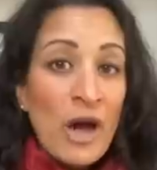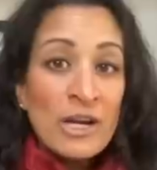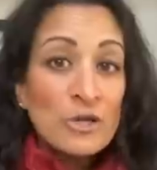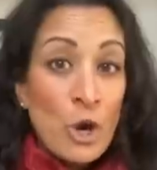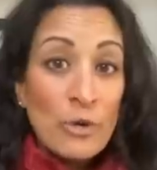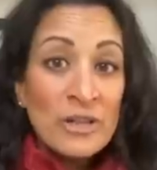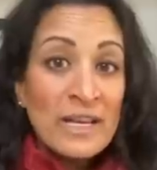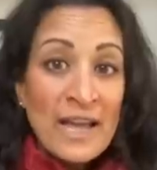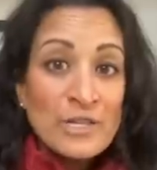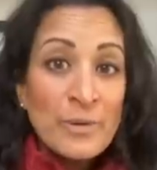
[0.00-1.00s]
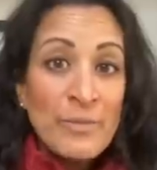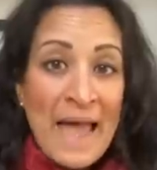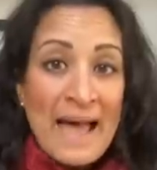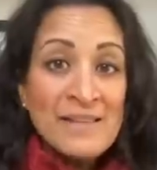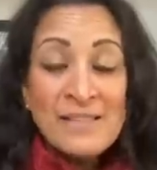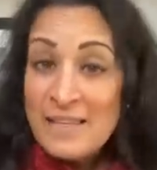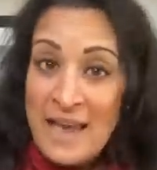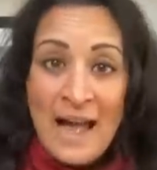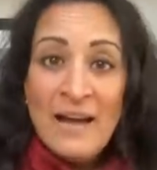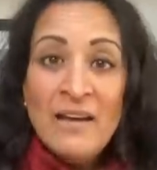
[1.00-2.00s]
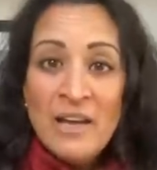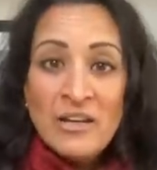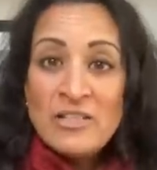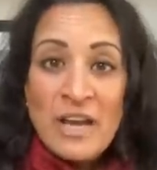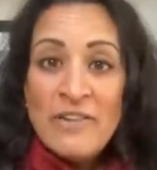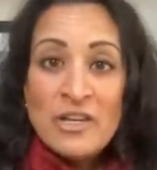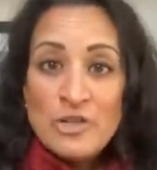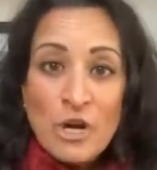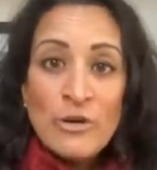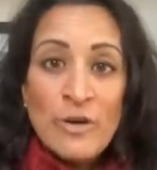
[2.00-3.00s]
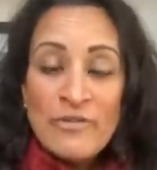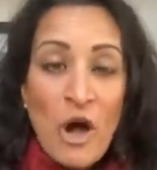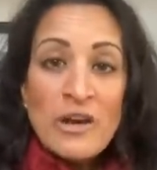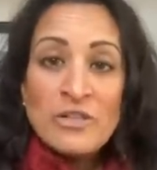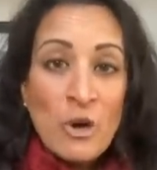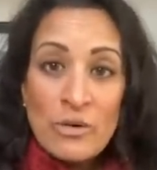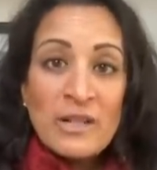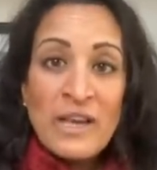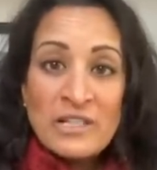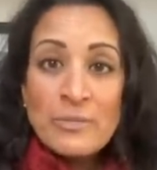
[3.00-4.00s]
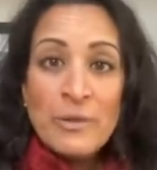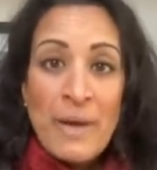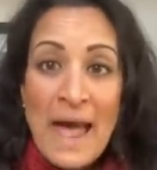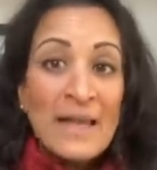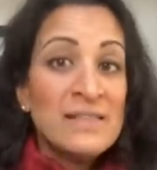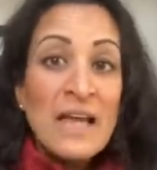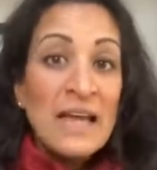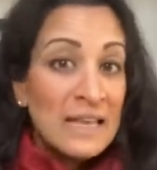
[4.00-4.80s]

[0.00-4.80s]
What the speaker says: caught a totally catchable pass? Yeah. Could David Njoku have caught a totally catchable pass?